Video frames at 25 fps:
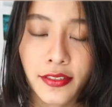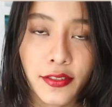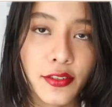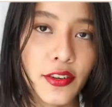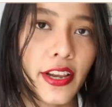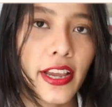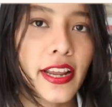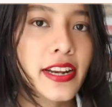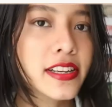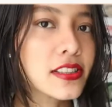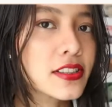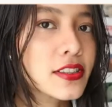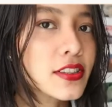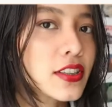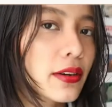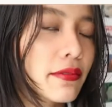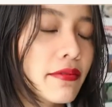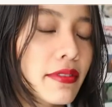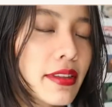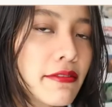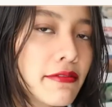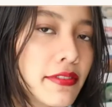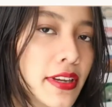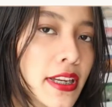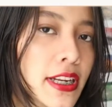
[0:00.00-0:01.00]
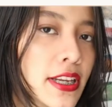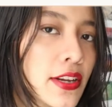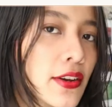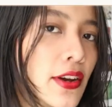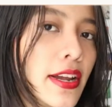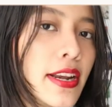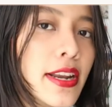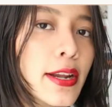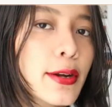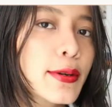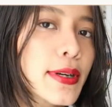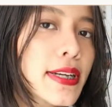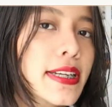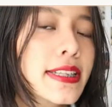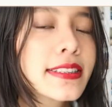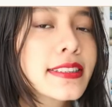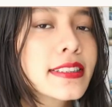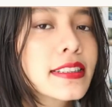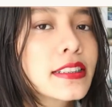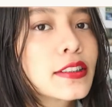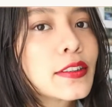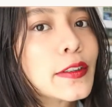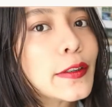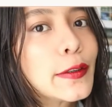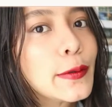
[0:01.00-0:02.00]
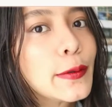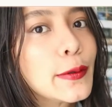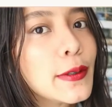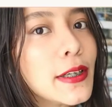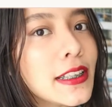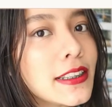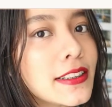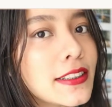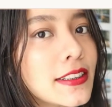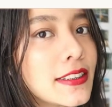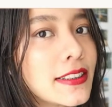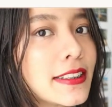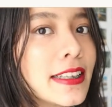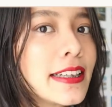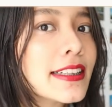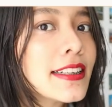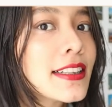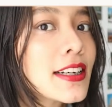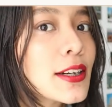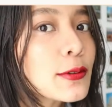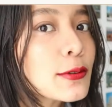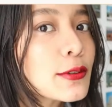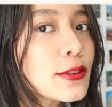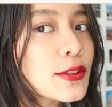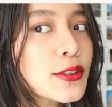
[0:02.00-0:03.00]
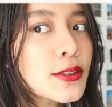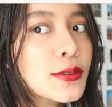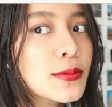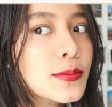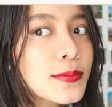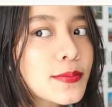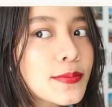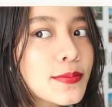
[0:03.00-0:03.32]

You can stop the video anyways if you want to take notes,